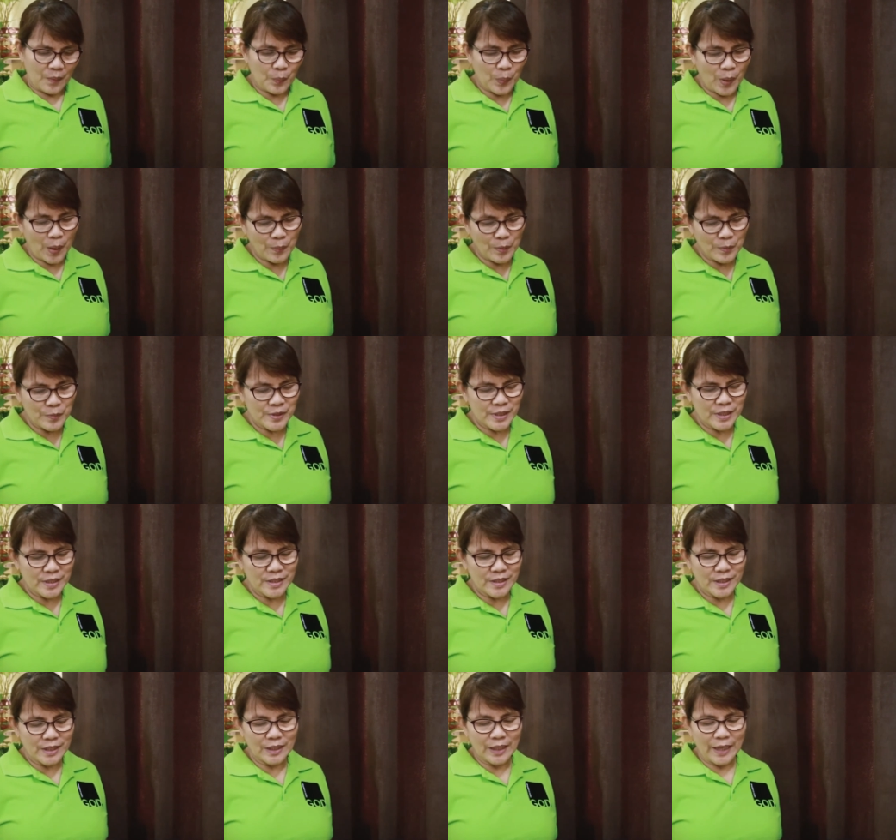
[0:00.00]
Proverbs
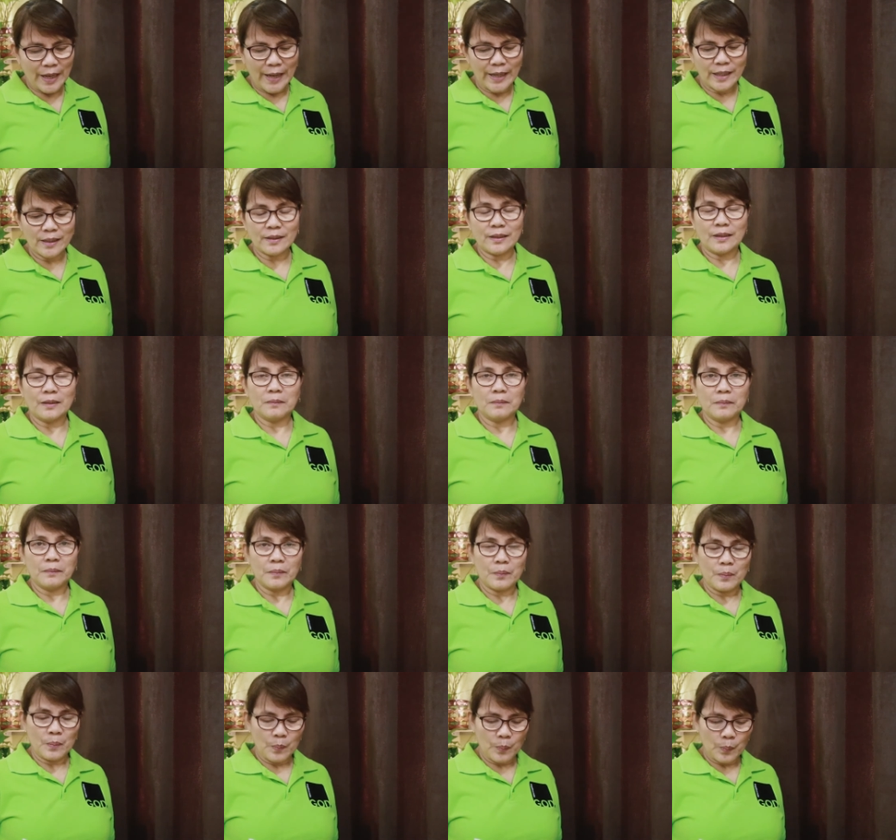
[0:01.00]
16 18
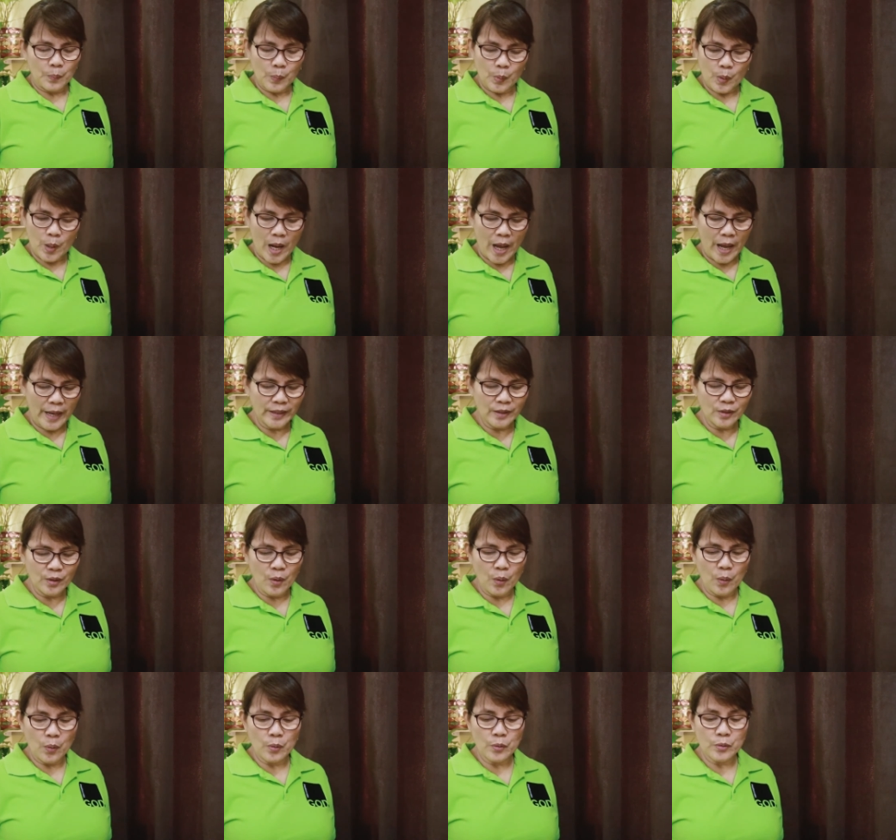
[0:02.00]
Pride
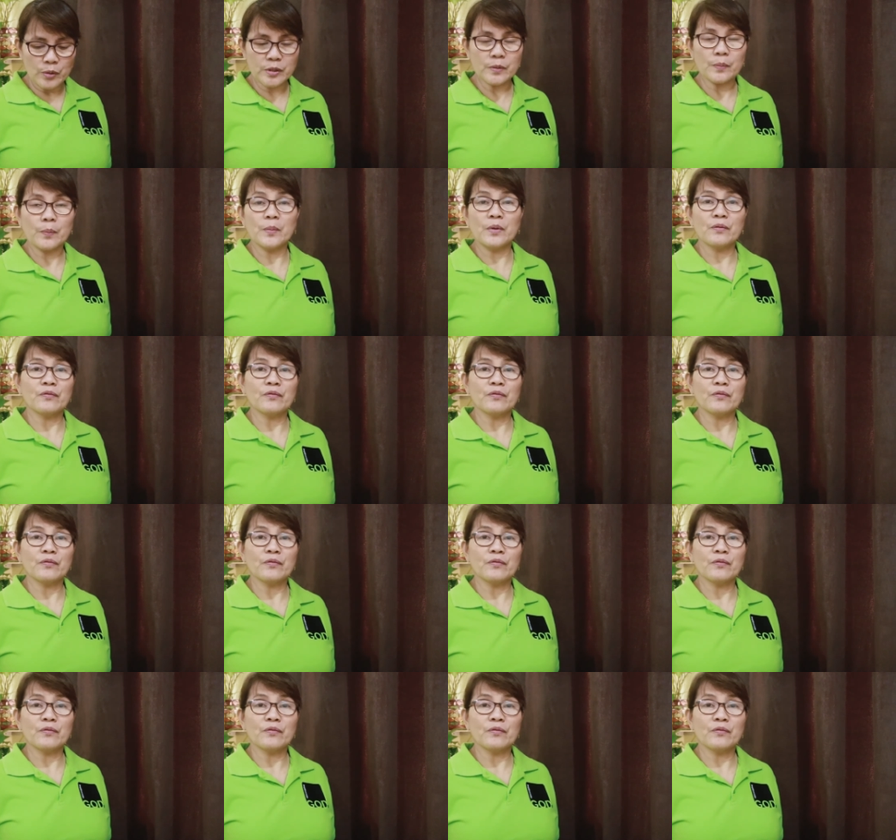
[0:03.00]
goes